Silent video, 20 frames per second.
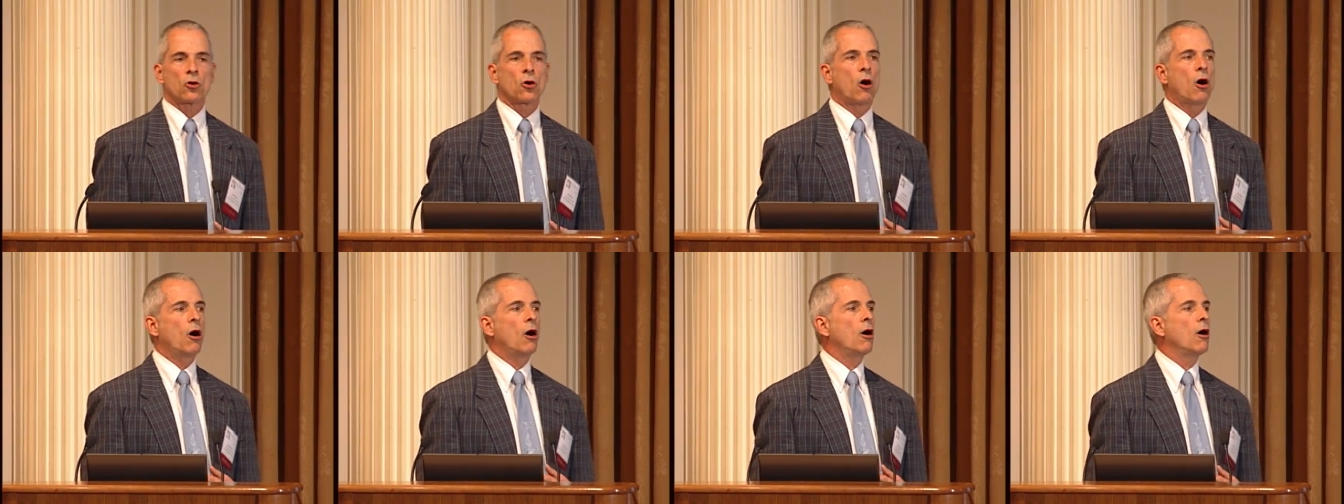
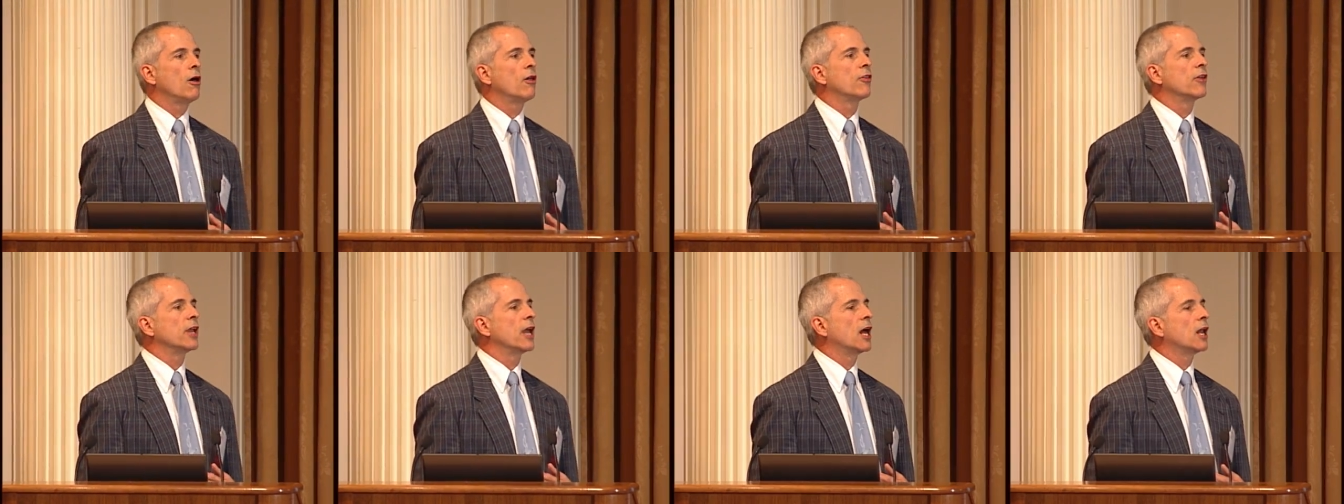all
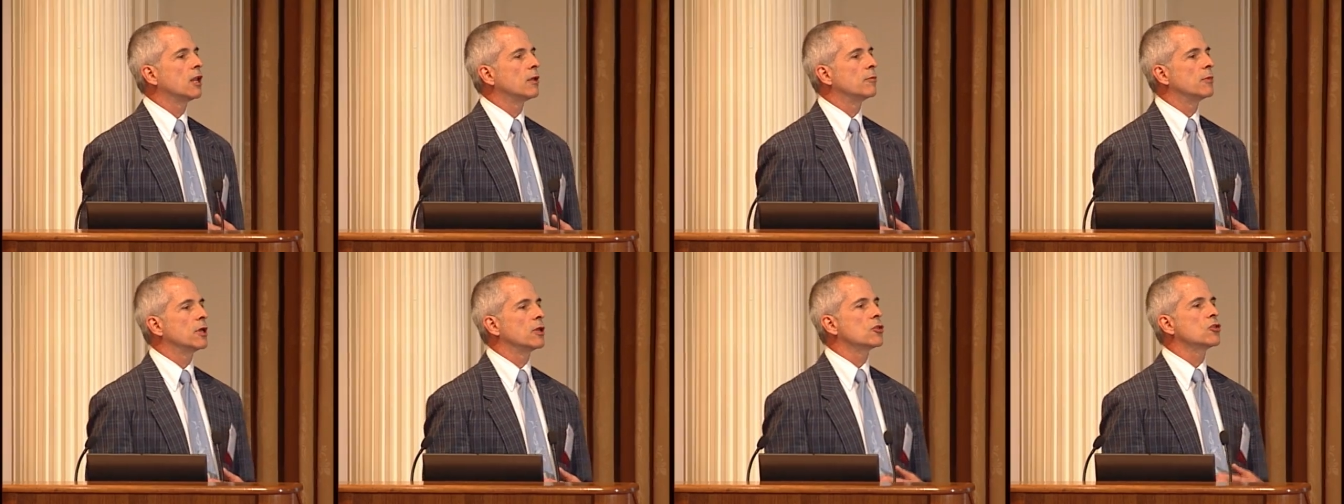the
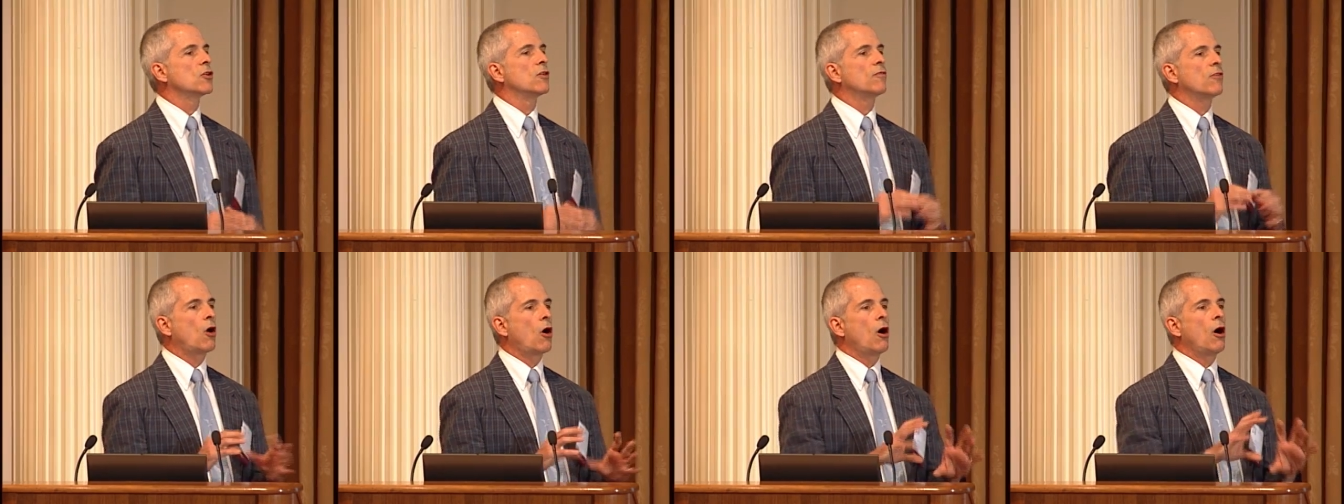elements
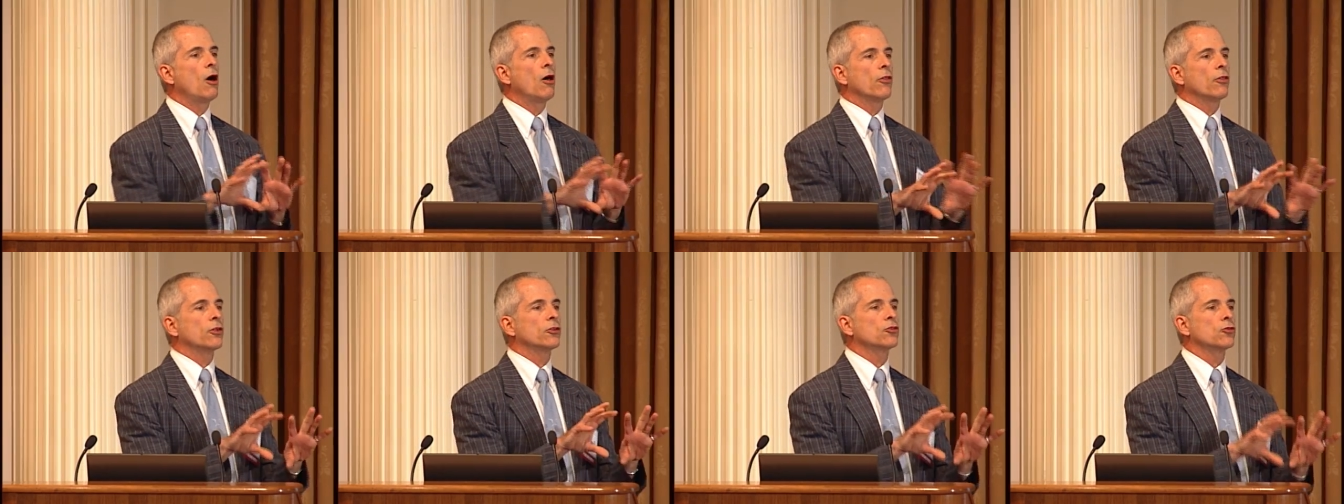of
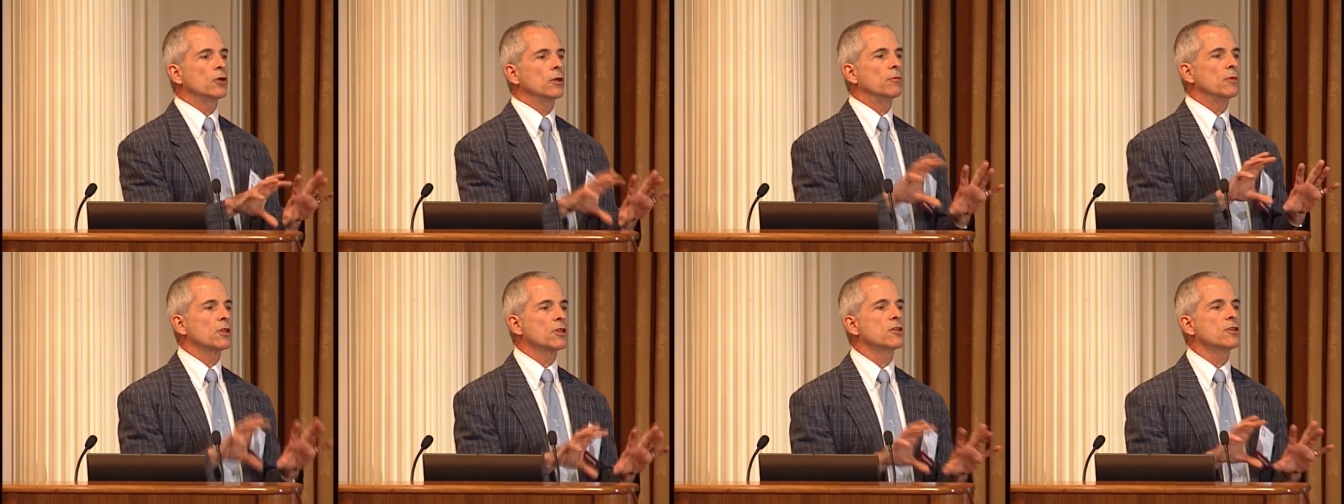all the
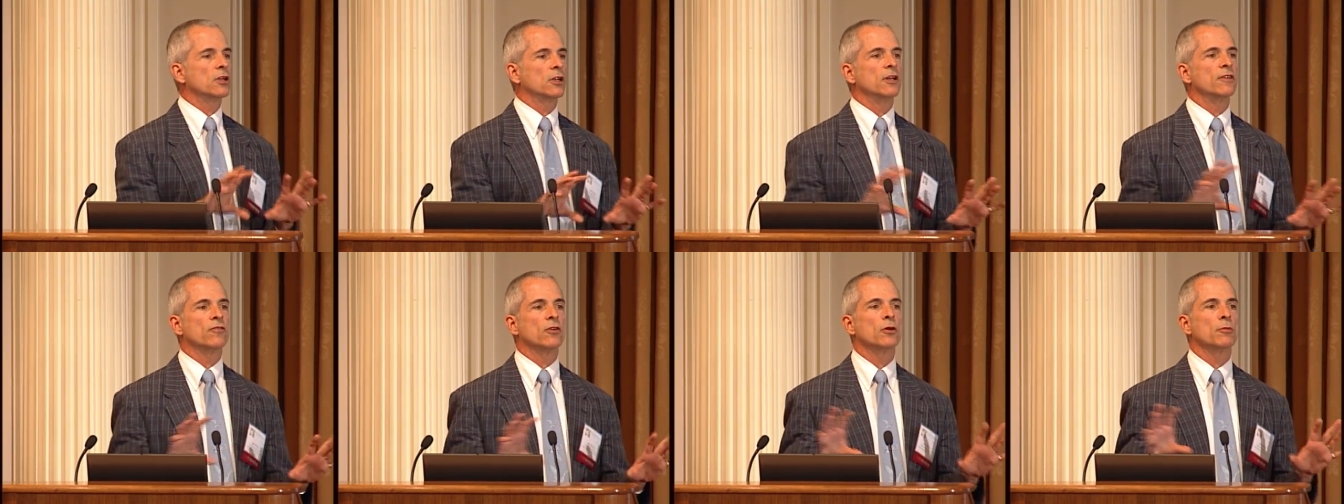treatments
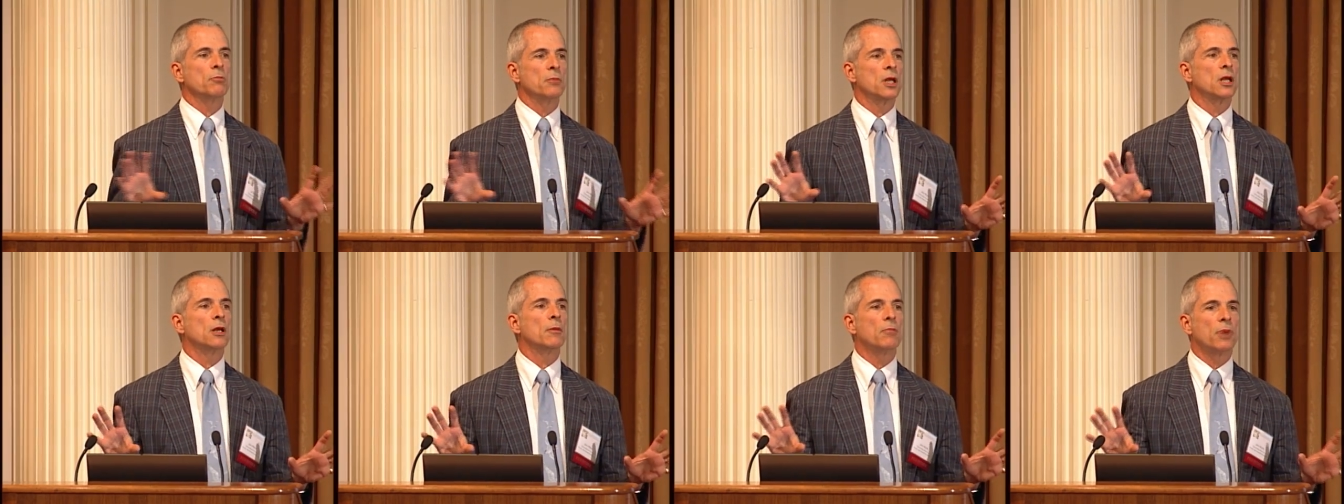delivered
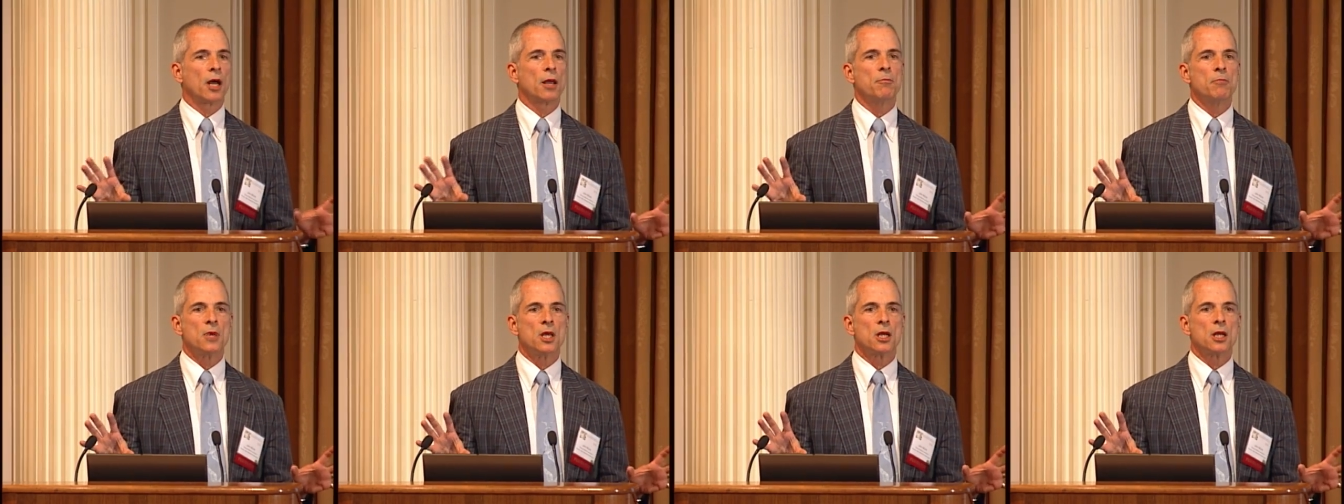minute by
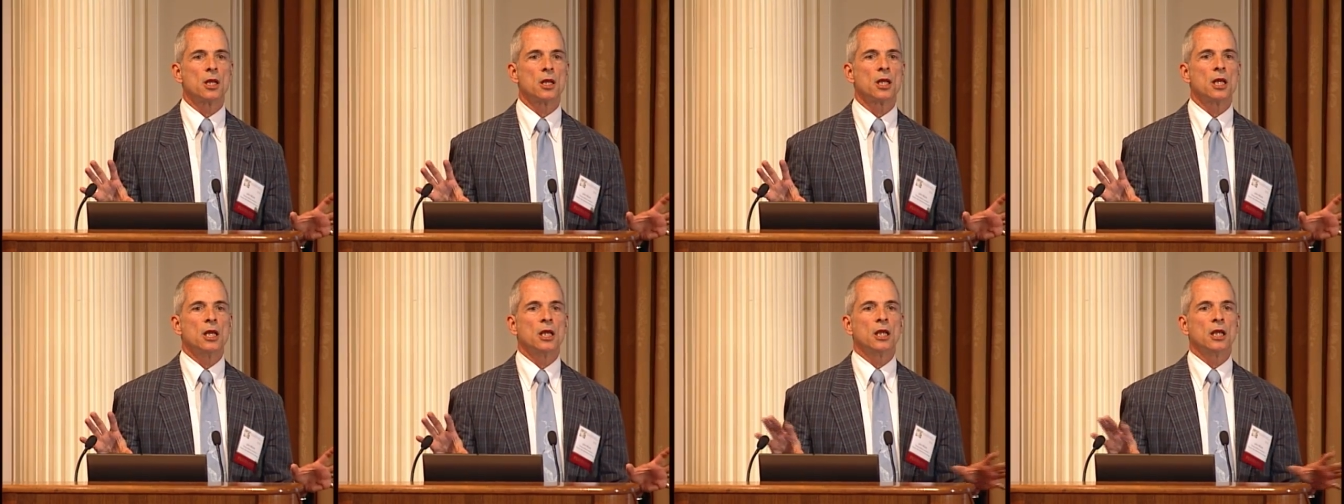minute